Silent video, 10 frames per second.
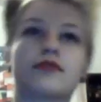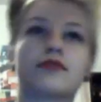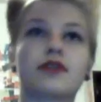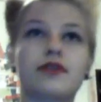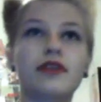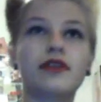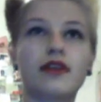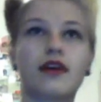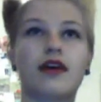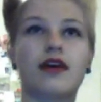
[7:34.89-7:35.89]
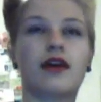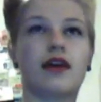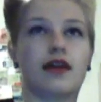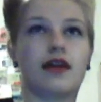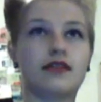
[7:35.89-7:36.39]
work with.
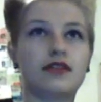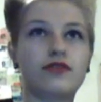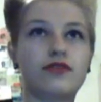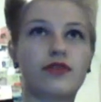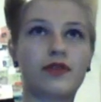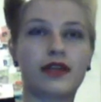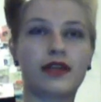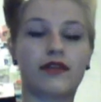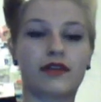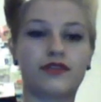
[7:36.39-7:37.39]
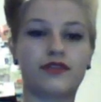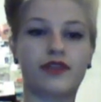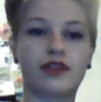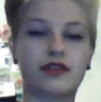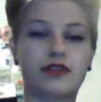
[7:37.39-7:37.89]
And instead of rolling it around your
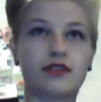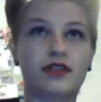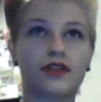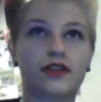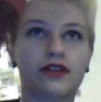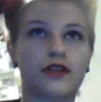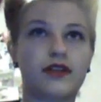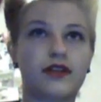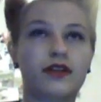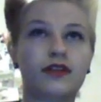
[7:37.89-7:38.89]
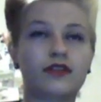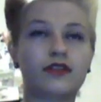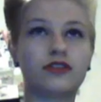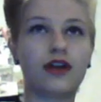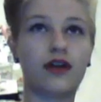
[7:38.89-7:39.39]
fingers, you're going to
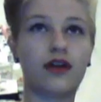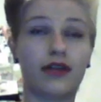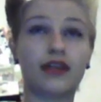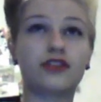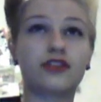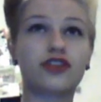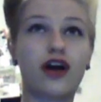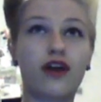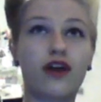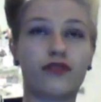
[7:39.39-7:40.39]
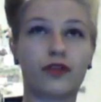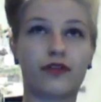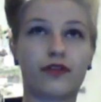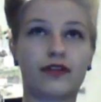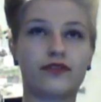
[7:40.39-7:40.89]
start off rolling it
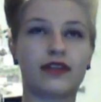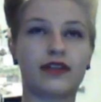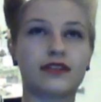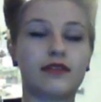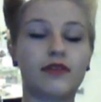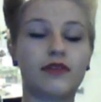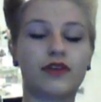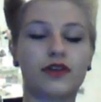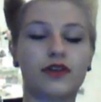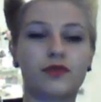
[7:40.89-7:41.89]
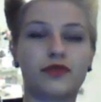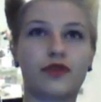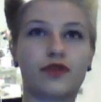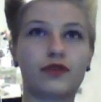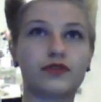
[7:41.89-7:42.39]
around your fingers, and then when you've got a couple of
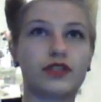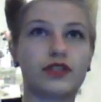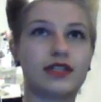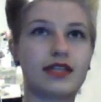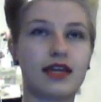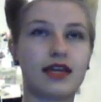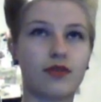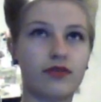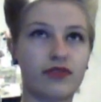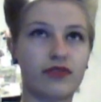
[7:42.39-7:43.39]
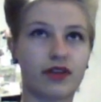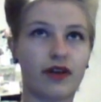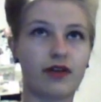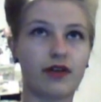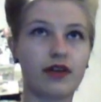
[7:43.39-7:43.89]
rolls, you're going to take one finger
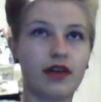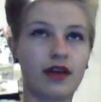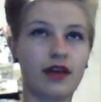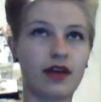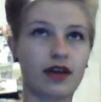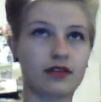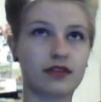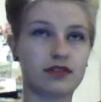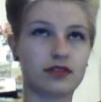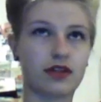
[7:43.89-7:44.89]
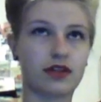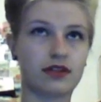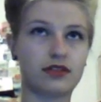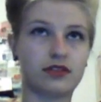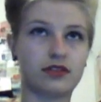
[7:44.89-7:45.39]
out, start
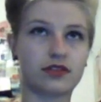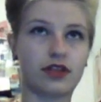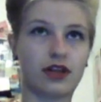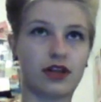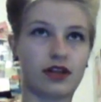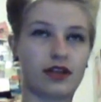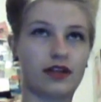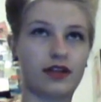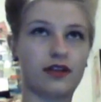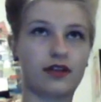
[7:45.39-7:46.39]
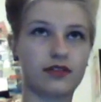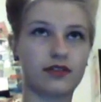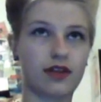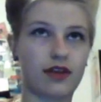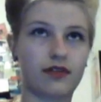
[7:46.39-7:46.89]
to just curl it on its
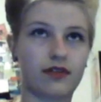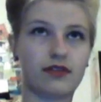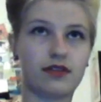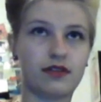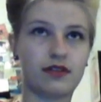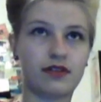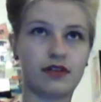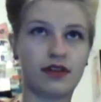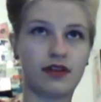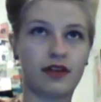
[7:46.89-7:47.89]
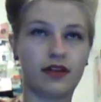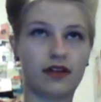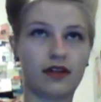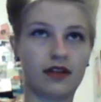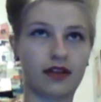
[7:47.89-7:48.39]
own,
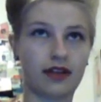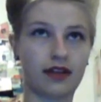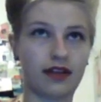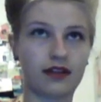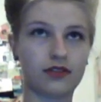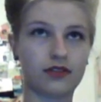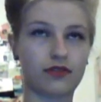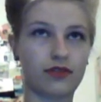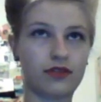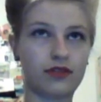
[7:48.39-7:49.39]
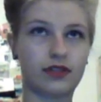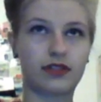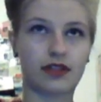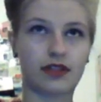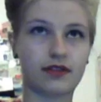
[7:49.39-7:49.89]
like that, so roll it
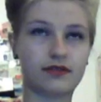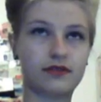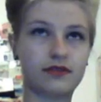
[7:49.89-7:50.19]
down.